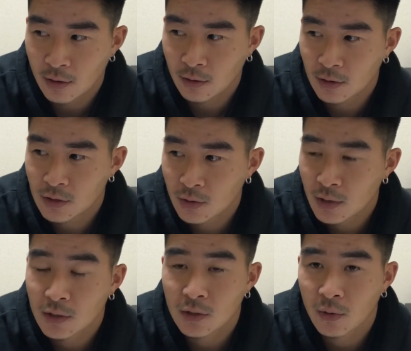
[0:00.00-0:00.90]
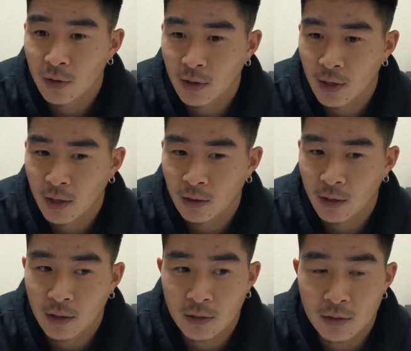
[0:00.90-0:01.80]
the students, knowing that I
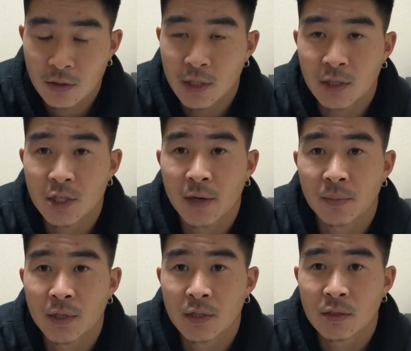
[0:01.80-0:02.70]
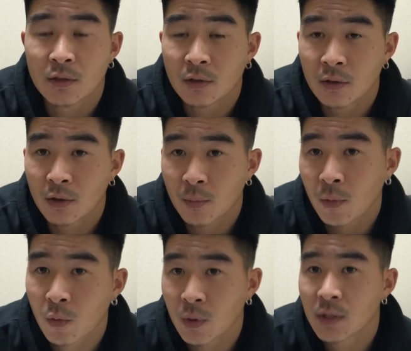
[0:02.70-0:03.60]
can understand Japanese, they're
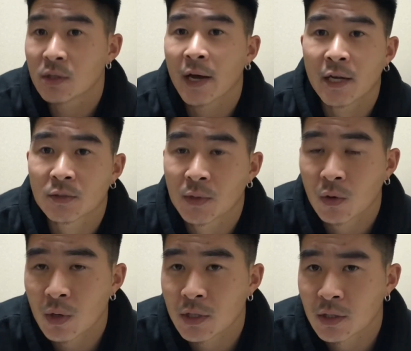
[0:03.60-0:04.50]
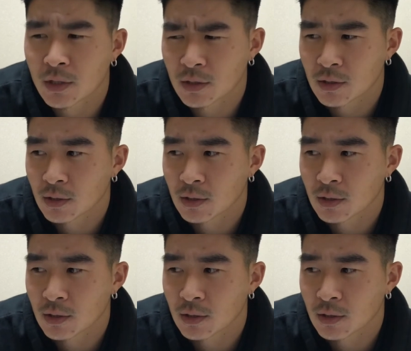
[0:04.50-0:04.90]
more willing to ask me questions.